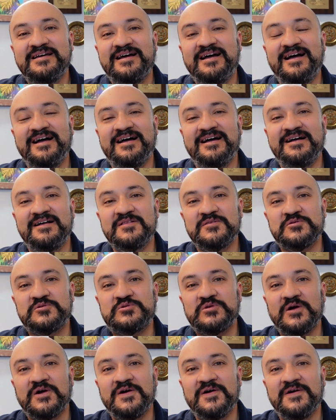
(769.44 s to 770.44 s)
And
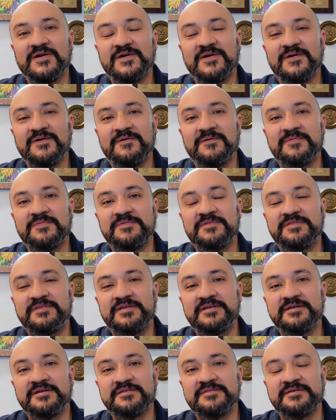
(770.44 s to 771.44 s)
so
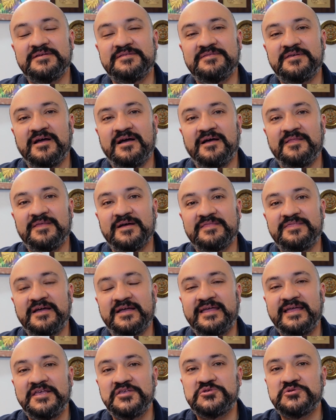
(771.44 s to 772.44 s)

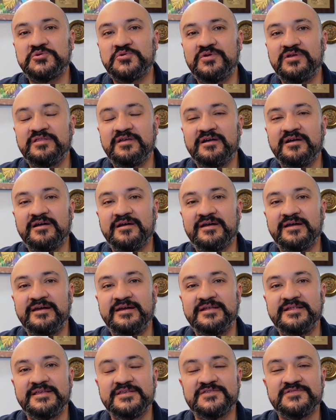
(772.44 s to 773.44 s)
the history there,
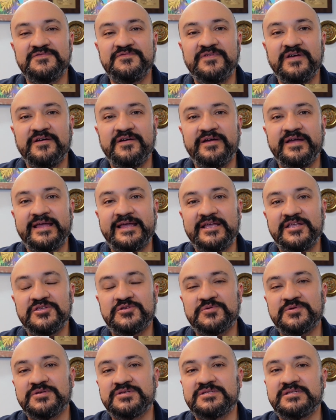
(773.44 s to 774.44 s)
it is very
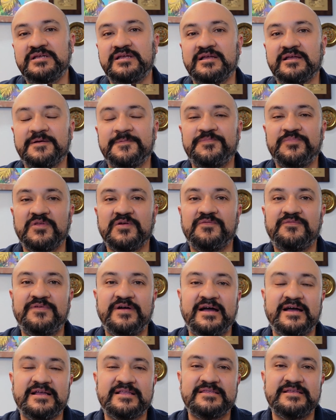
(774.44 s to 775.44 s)
interesting. The
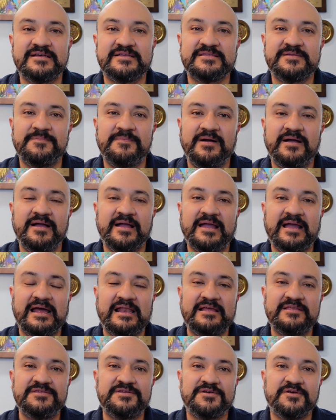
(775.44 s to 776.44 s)
fact that the Maya
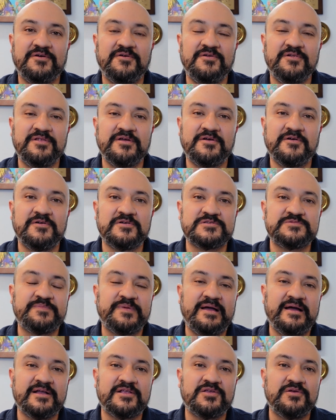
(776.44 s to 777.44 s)
calendar only goes
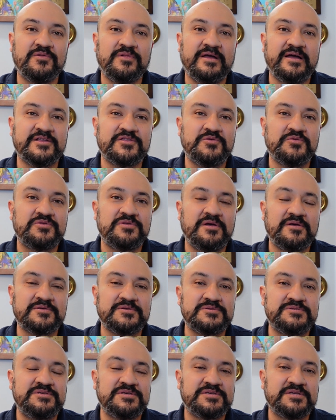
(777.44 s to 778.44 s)
back to like
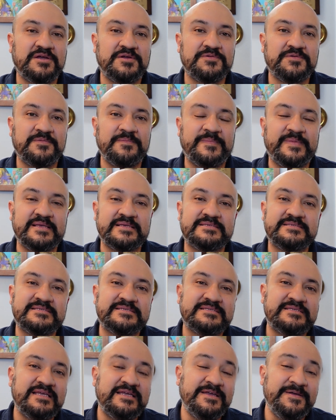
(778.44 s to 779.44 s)
2600
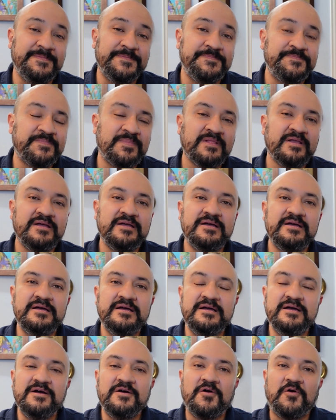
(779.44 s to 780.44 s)
BC
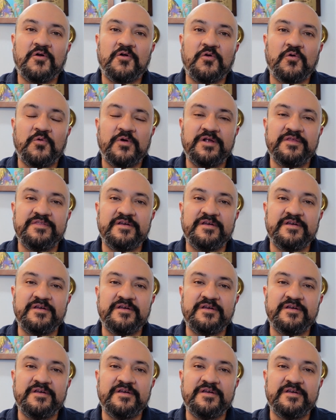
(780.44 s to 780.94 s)
or where